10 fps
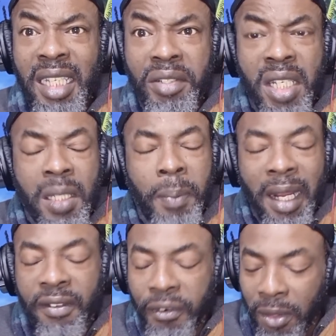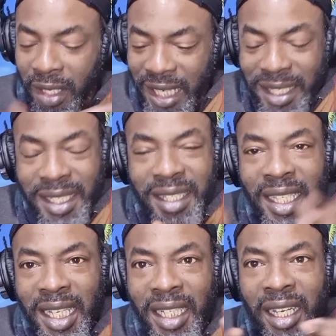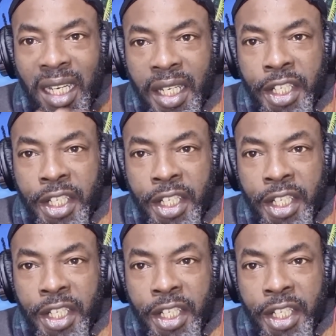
disrespectful. That's the thing.